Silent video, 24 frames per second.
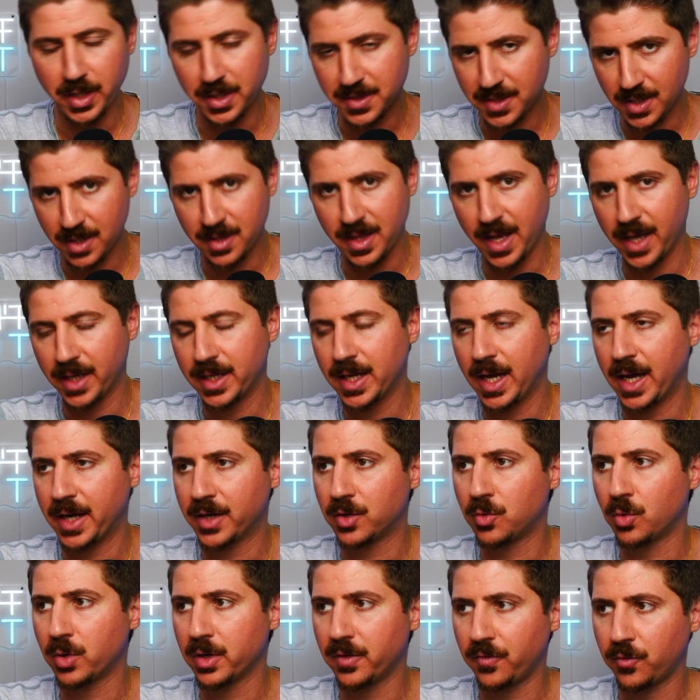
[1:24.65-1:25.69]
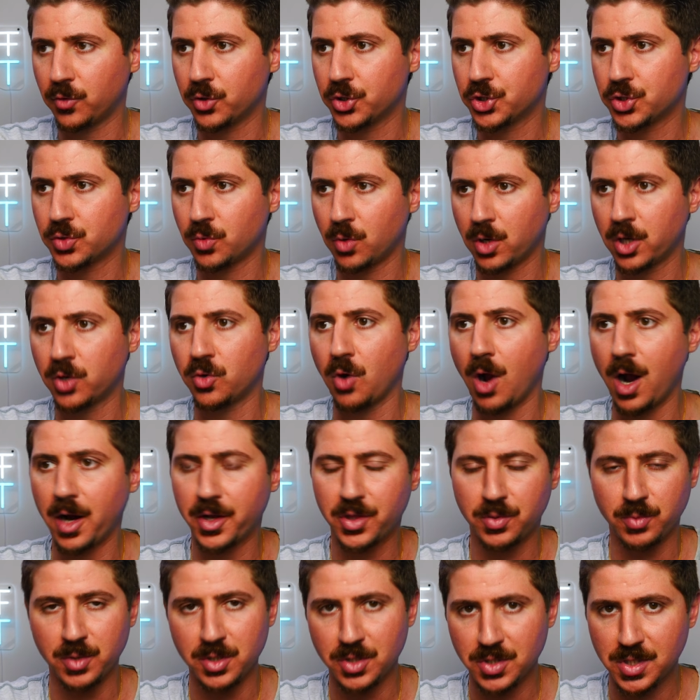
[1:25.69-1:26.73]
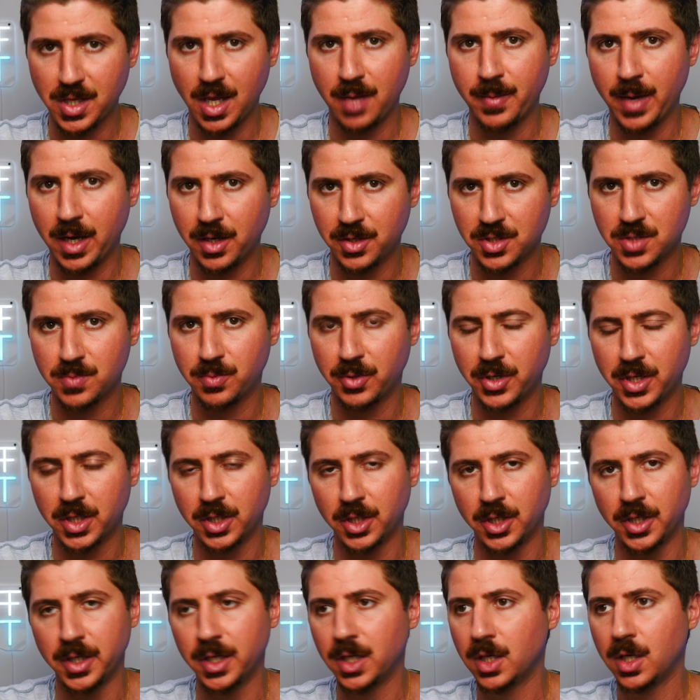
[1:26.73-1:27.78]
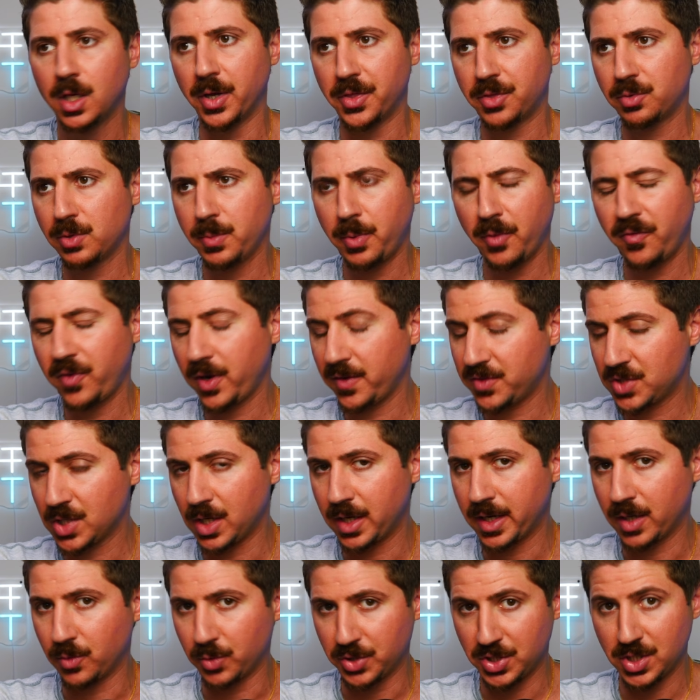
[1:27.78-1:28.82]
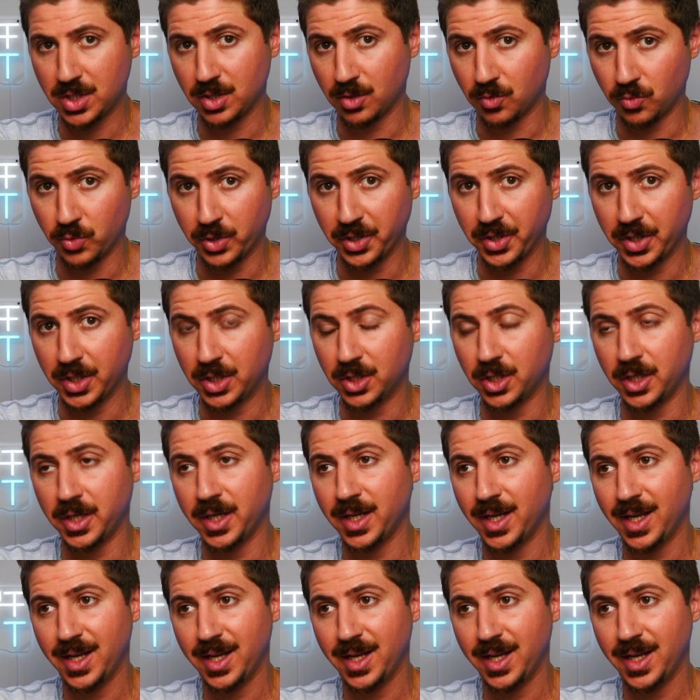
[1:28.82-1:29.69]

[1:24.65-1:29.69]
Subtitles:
It's in that category for sure. Grok 3 just came out, it's pretty good, but 3.5 Sonnet was still really good.